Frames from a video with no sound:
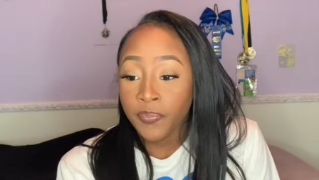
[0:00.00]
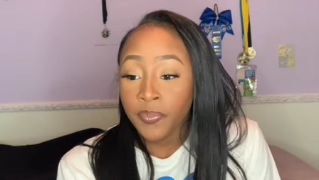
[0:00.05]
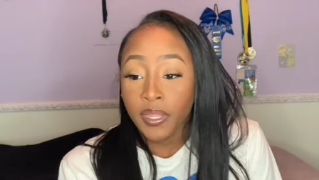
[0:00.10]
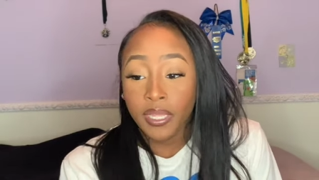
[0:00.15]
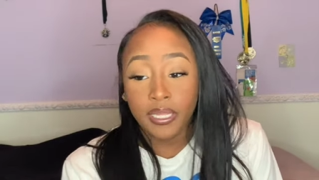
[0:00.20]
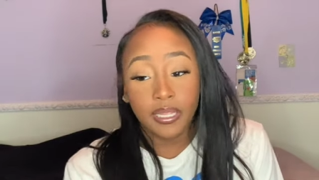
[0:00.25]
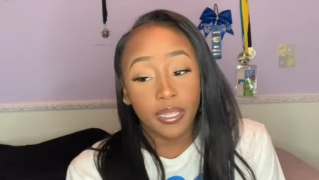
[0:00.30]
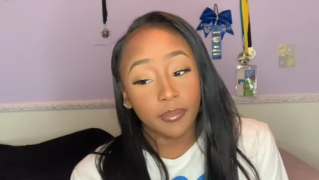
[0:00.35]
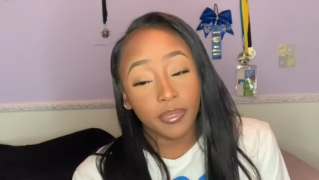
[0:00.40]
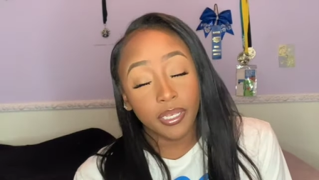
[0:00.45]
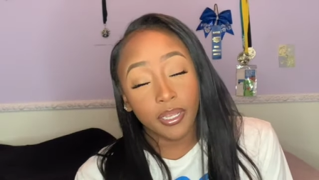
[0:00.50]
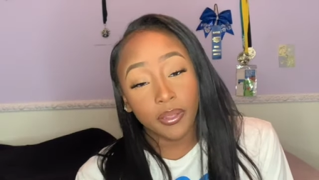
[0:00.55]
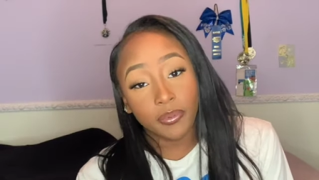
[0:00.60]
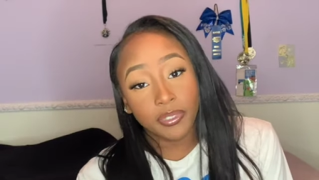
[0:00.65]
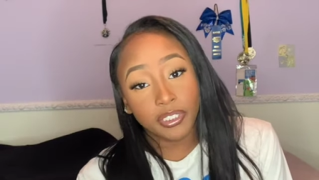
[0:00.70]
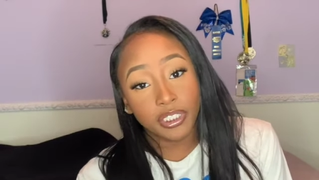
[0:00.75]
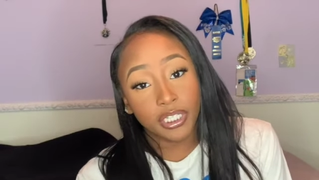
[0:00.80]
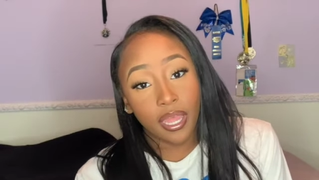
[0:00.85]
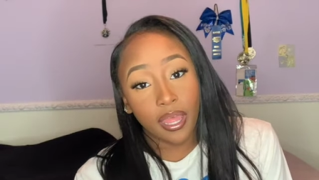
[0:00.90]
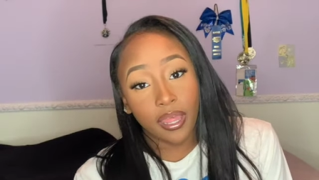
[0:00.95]
let me know
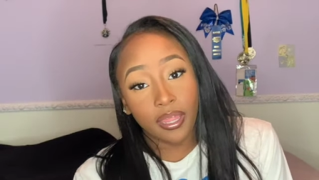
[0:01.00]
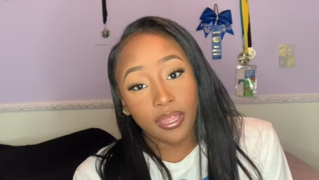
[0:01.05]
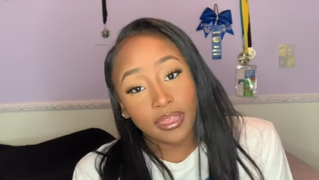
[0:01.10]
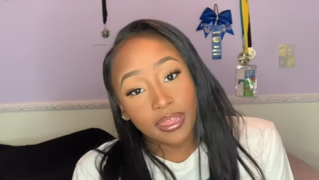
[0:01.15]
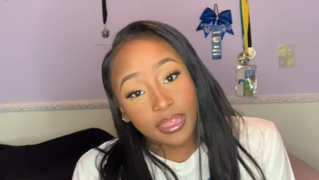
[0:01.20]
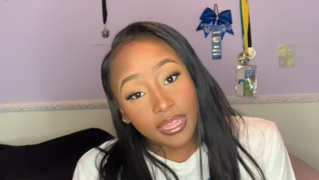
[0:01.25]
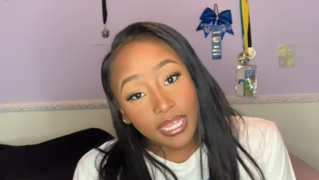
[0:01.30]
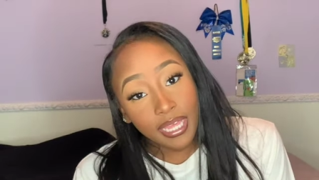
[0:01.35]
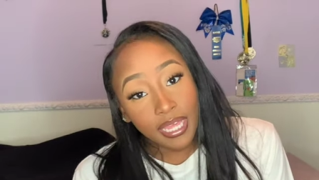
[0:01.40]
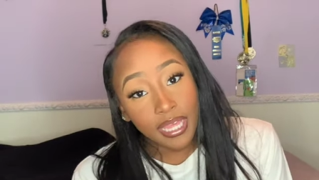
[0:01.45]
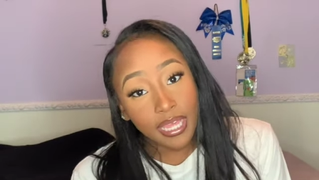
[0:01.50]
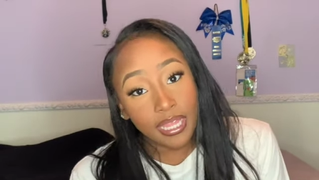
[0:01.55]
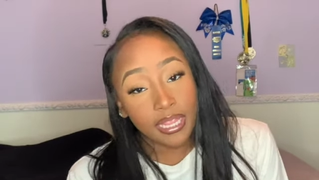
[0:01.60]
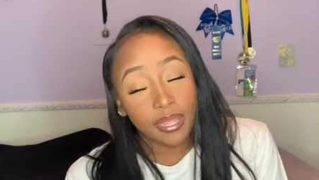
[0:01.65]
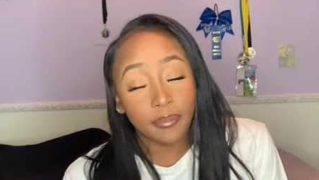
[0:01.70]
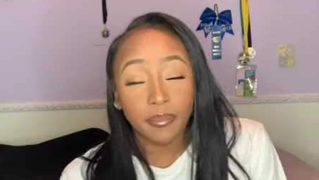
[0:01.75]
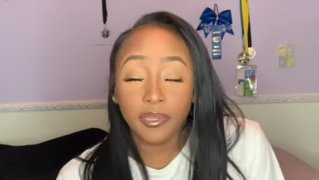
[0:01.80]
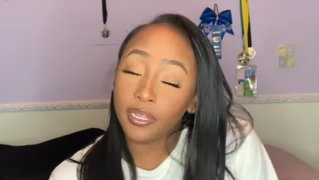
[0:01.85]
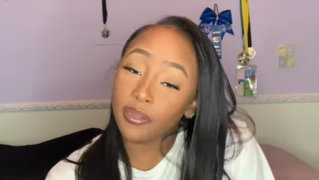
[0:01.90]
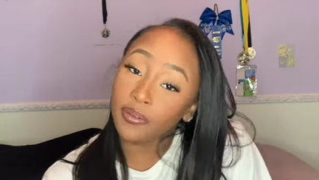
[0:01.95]
what y'all think.
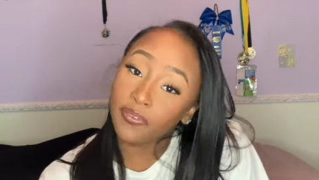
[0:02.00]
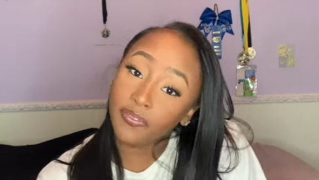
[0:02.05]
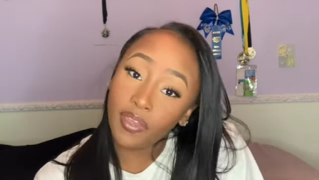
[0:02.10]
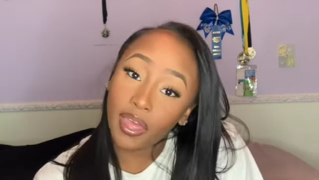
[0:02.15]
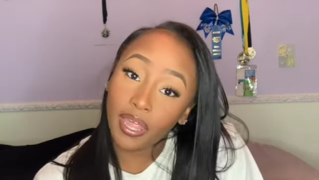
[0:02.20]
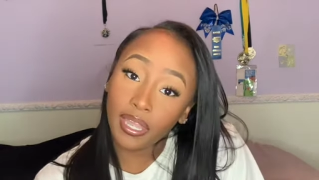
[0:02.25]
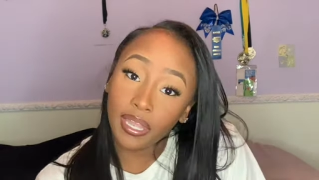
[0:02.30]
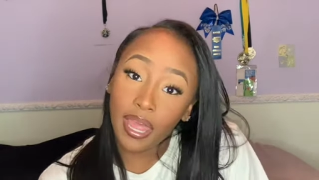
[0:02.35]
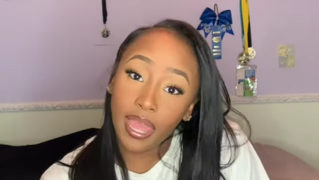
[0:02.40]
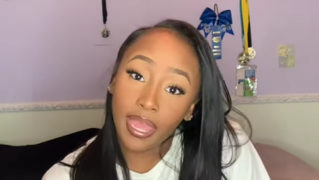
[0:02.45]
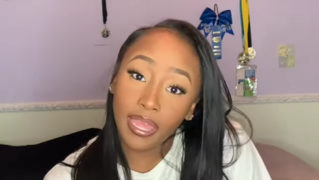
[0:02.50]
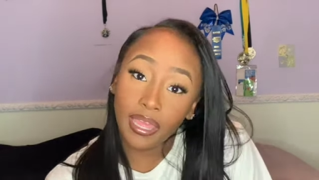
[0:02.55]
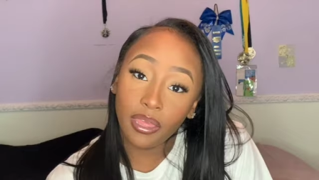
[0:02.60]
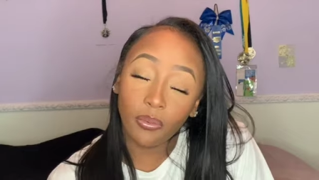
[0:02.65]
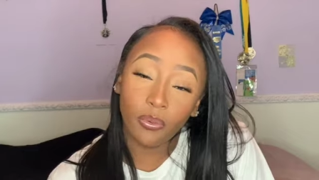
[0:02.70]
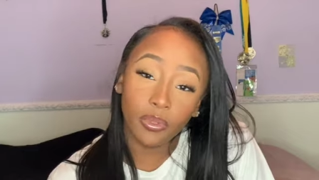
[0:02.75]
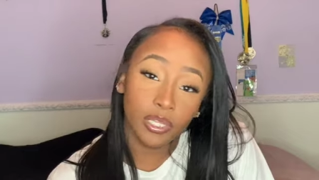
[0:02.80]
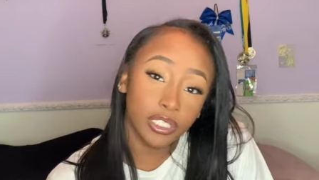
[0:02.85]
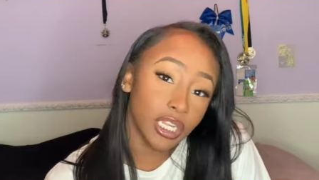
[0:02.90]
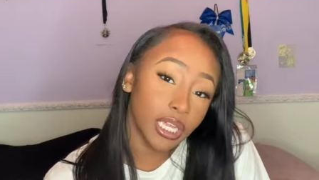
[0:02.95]
Let me know if y'all like it.
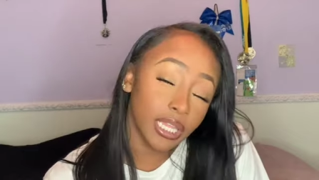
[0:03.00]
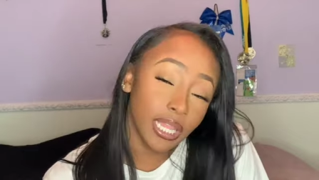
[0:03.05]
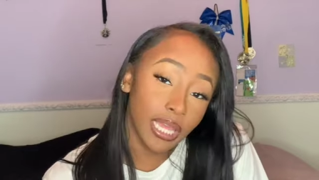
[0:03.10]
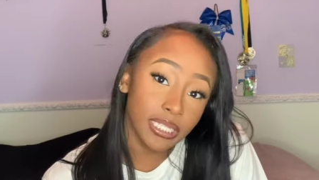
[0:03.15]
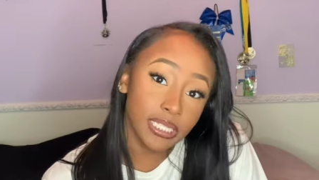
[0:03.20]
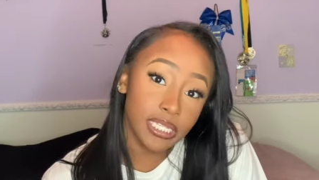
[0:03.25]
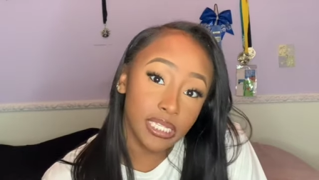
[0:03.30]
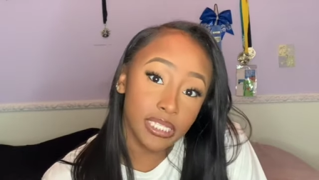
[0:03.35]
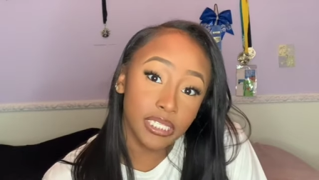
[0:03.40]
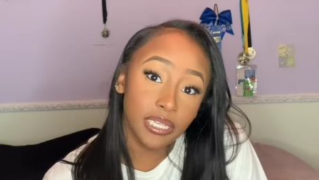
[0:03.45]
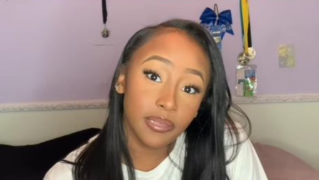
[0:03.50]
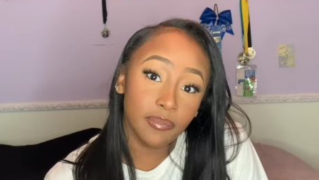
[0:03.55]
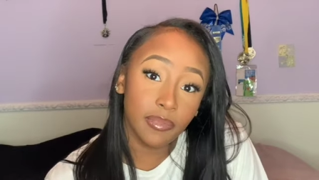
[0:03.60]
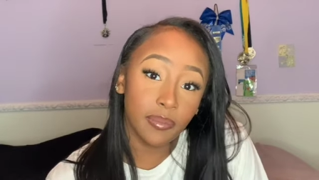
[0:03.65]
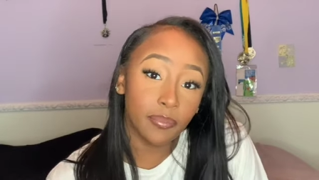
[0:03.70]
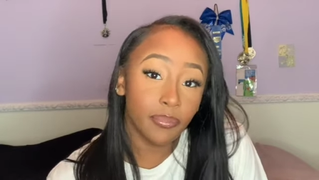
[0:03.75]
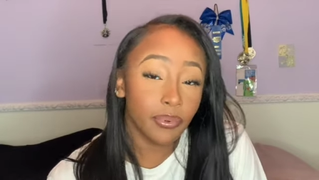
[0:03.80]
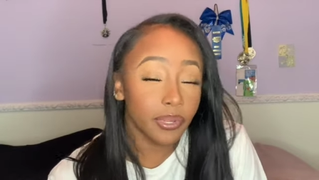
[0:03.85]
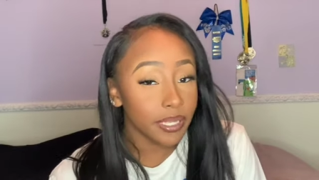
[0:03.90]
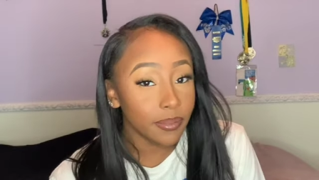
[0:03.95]
Would y'all like to see me
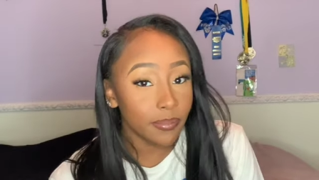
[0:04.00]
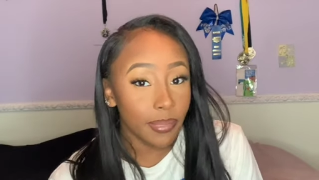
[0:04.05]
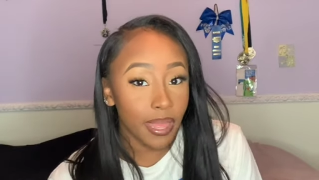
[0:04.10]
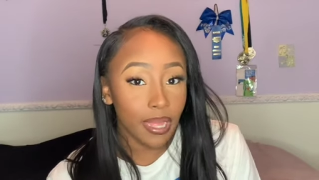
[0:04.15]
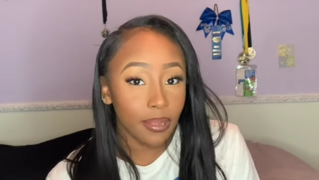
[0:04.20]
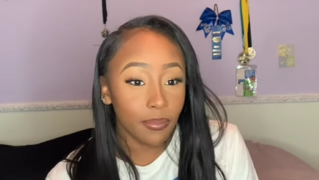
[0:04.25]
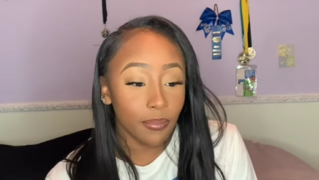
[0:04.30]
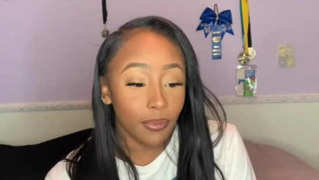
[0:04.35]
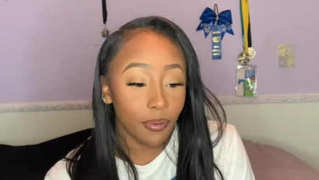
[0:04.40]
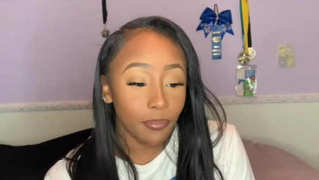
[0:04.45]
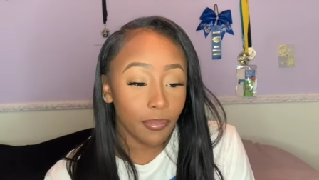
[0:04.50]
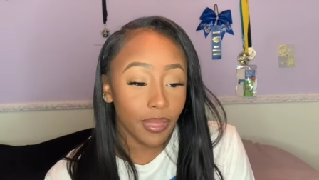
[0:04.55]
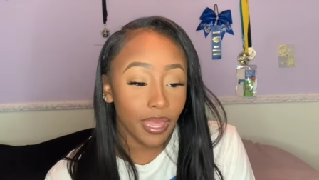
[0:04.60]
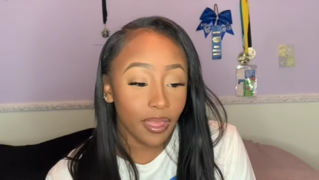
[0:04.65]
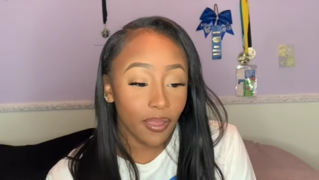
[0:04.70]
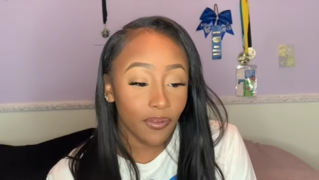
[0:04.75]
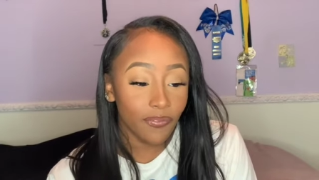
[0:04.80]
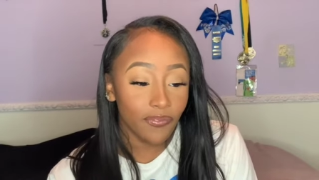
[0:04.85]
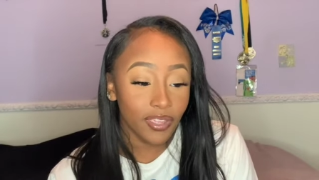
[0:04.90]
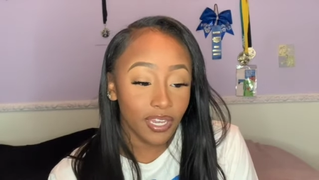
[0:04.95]
bring back more
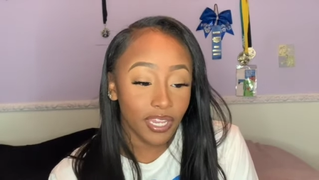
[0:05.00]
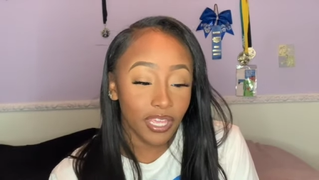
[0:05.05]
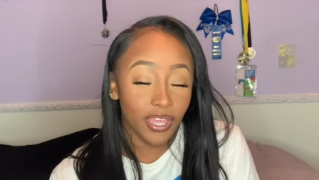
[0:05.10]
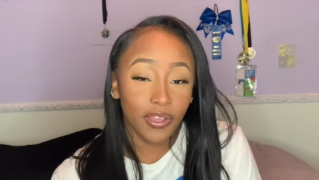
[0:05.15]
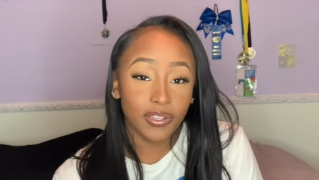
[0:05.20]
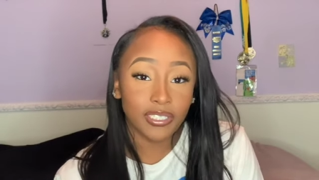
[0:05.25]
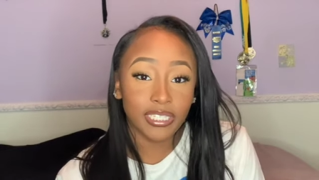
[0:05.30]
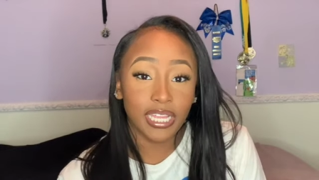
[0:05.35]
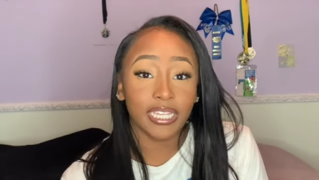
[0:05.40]
makeup videos?